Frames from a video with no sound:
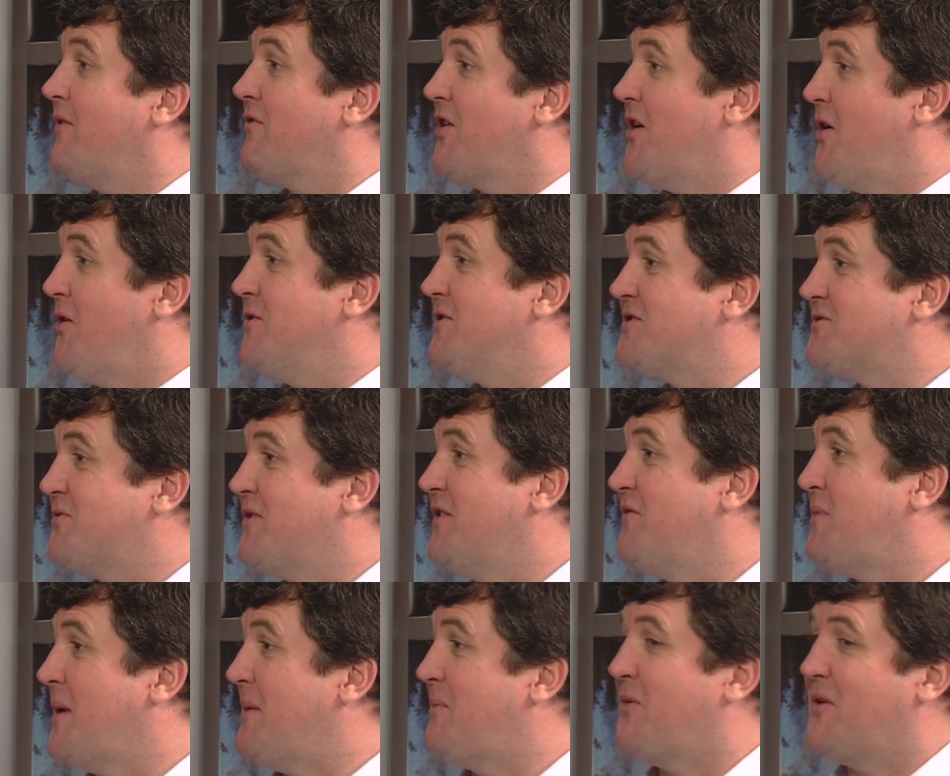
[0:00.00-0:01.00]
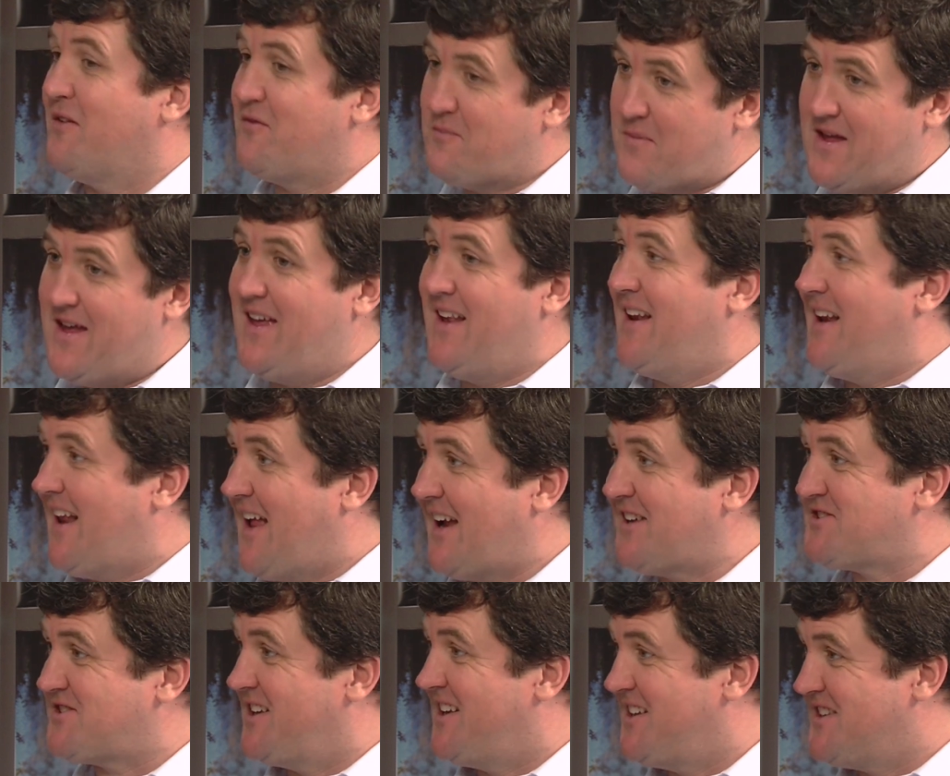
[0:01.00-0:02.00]
ever notice where people have been and
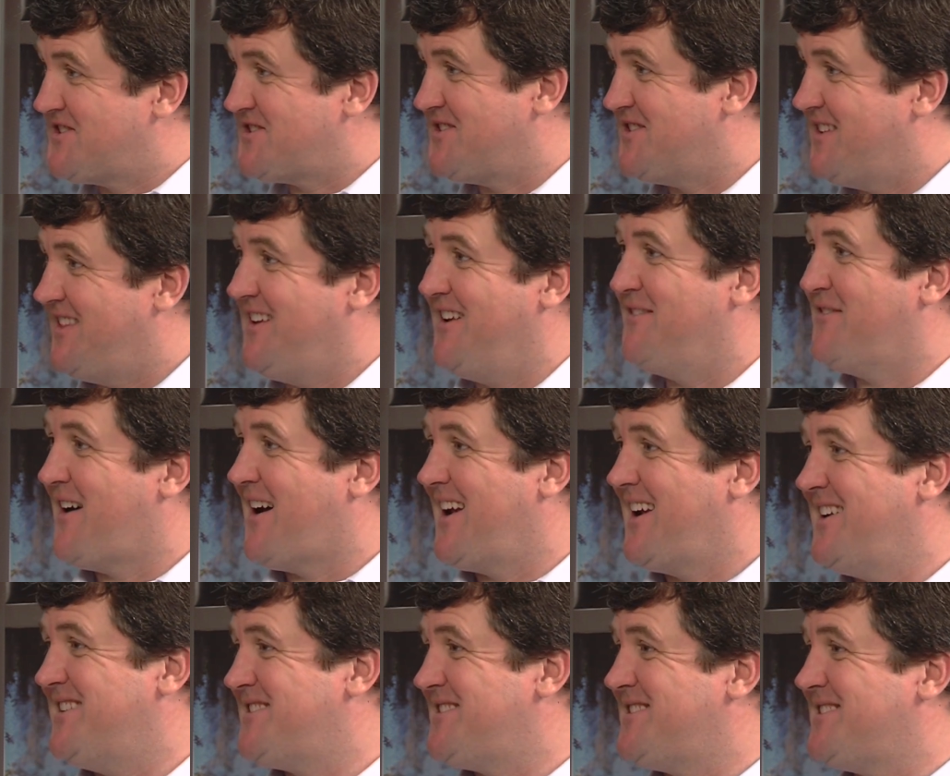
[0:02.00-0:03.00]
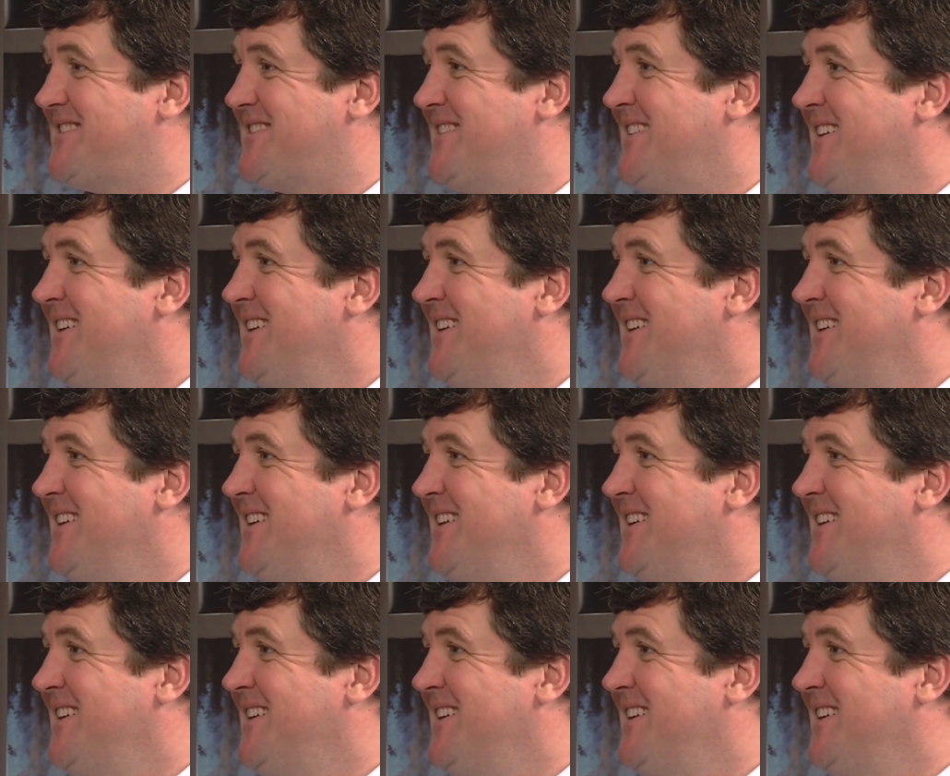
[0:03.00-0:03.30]
actually listened to the advice? And